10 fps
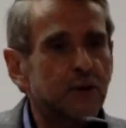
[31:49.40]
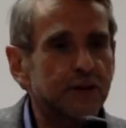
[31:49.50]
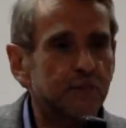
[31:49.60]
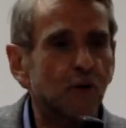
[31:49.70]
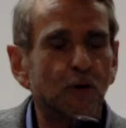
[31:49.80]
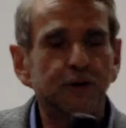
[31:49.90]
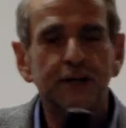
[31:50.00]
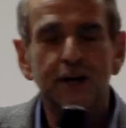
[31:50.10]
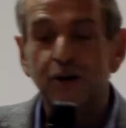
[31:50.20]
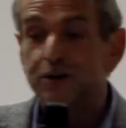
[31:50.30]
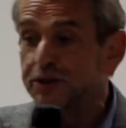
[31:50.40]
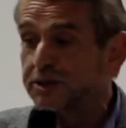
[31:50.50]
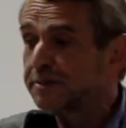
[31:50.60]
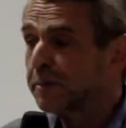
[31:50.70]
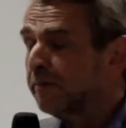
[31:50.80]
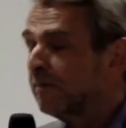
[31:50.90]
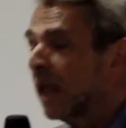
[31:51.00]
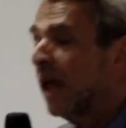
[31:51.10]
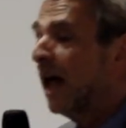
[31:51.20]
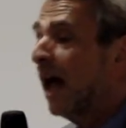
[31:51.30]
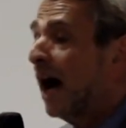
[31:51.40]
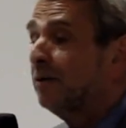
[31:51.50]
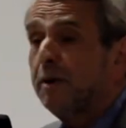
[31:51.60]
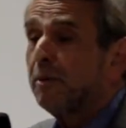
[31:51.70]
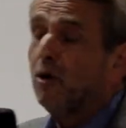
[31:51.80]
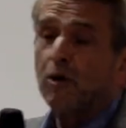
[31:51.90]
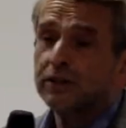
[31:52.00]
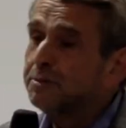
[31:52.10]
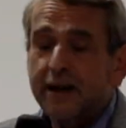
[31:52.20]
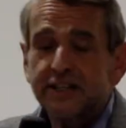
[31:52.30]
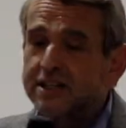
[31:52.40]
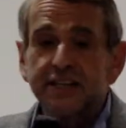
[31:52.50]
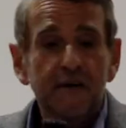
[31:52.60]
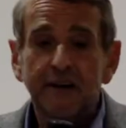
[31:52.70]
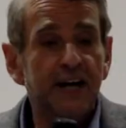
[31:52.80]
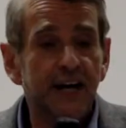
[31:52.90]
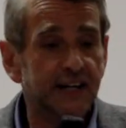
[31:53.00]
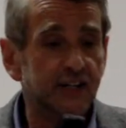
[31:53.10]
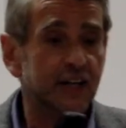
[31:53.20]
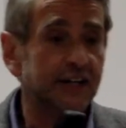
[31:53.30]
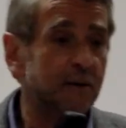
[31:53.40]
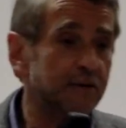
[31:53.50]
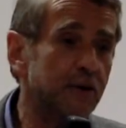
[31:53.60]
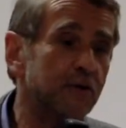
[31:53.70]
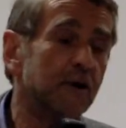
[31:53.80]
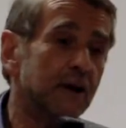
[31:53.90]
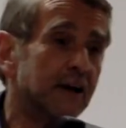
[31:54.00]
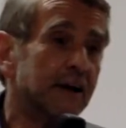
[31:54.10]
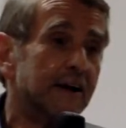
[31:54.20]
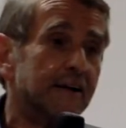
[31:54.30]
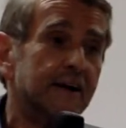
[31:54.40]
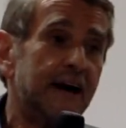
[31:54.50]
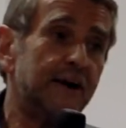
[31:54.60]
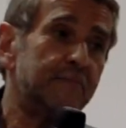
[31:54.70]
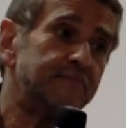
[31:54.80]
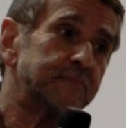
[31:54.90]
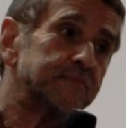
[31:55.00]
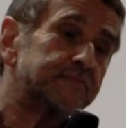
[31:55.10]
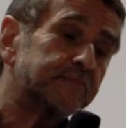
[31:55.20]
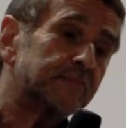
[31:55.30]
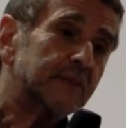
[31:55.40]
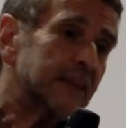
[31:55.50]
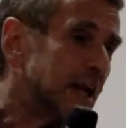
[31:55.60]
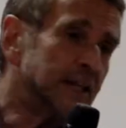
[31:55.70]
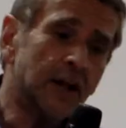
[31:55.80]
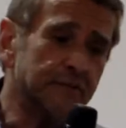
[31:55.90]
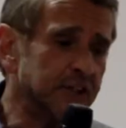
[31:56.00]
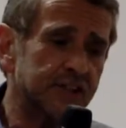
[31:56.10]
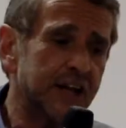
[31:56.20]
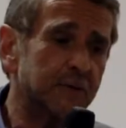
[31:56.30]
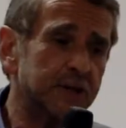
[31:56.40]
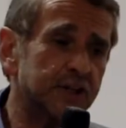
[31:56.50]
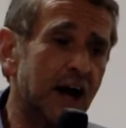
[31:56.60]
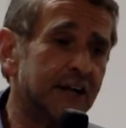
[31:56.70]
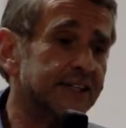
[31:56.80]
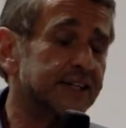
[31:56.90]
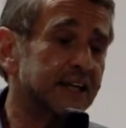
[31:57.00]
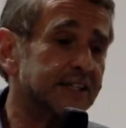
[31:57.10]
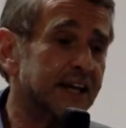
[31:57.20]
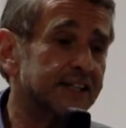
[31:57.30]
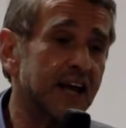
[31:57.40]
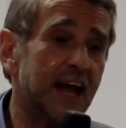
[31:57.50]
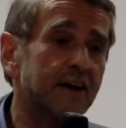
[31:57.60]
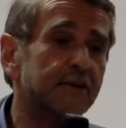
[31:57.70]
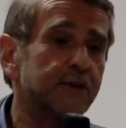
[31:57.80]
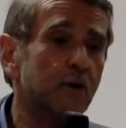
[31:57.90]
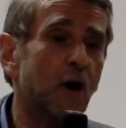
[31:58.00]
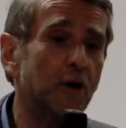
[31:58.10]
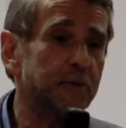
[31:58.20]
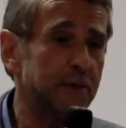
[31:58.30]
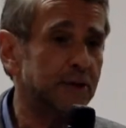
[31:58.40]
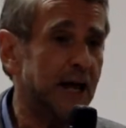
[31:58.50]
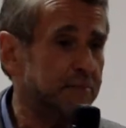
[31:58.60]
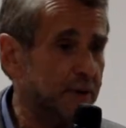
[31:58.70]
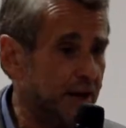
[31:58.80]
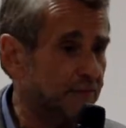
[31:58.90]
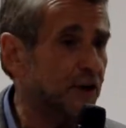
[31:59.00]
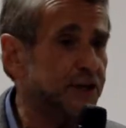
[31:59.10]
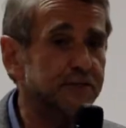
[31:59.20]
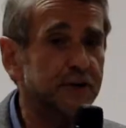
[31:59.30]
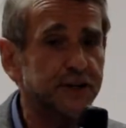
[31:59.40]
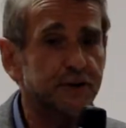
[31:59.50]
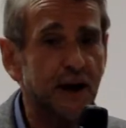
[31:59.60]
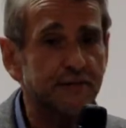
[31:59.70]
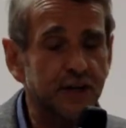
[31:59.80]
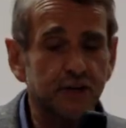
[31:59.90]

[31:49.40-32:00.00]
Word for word: with the broad conclusions. And we were all debating this very earnestly. There were a few, uh, a lot of distinguished scientists, as I say, a few odd people like me, philosophers who have